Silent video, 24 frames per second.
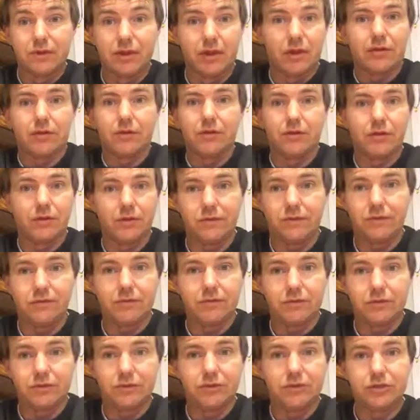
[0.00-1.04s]
Heck, you can
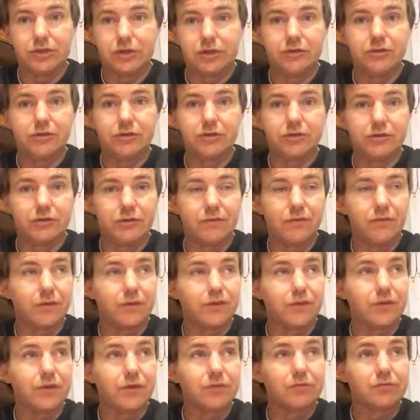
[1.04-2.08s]
even share this stuff
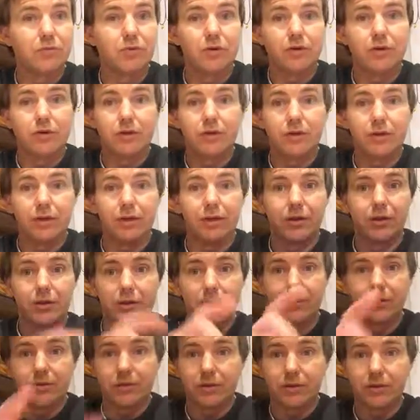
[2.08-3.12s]
on Facebook. And
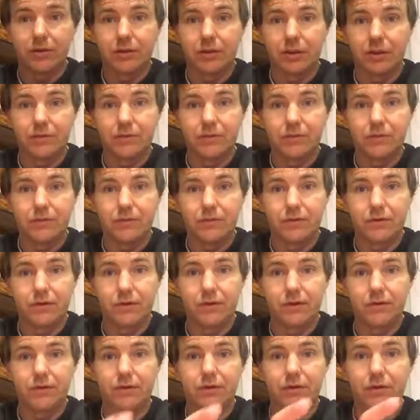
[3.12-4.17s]
another thing that I've been
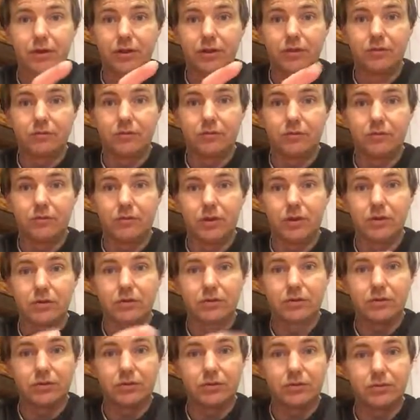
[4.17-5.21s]
forgetting, it's been a while
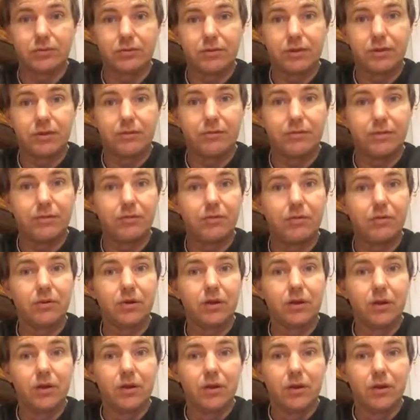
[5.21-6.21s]
since I reminded people,